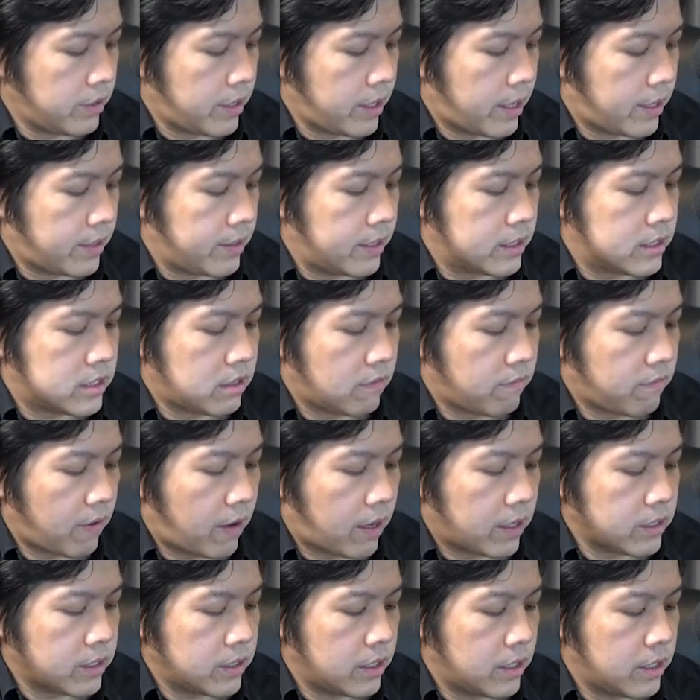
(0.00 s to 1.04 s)
get this
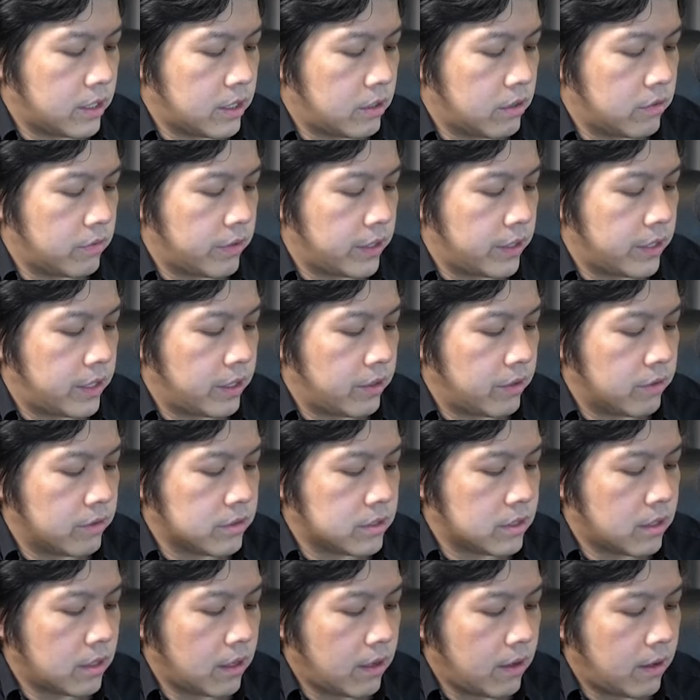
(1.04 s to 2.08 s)
function to reduce
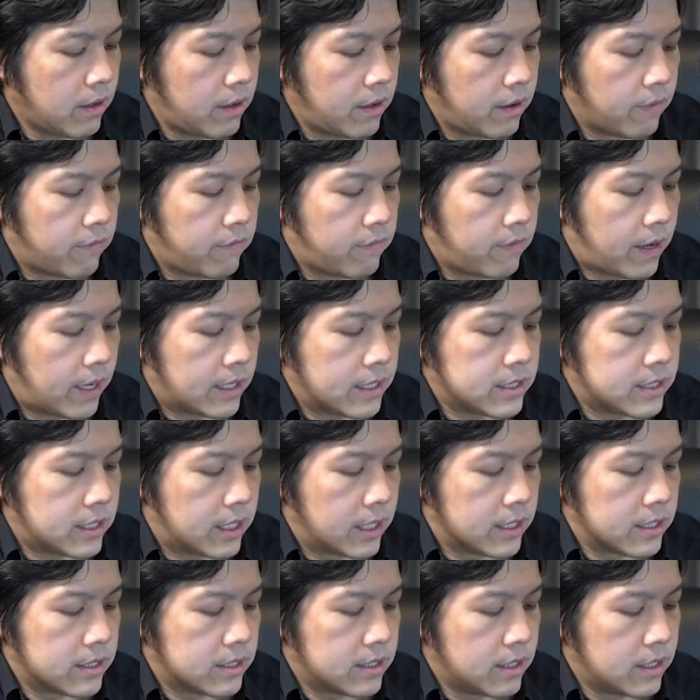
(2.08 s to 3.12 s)
the
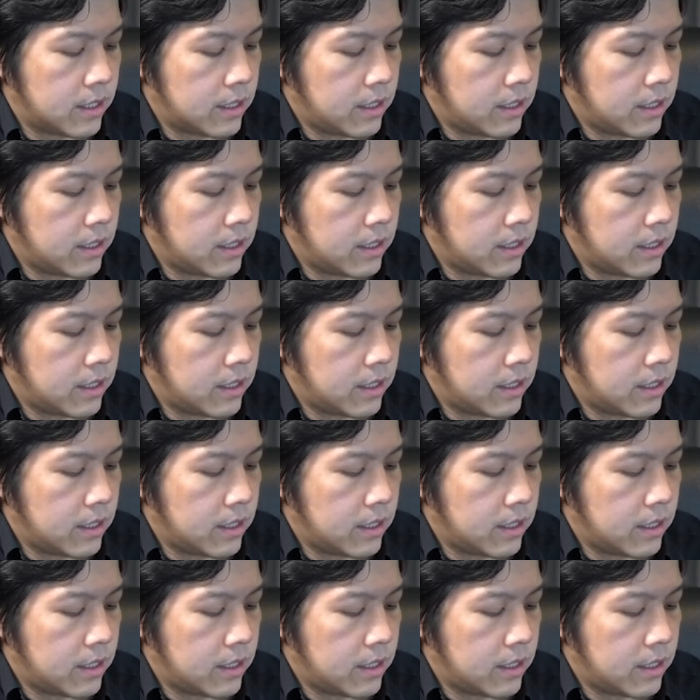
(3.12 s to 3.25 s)
fastest,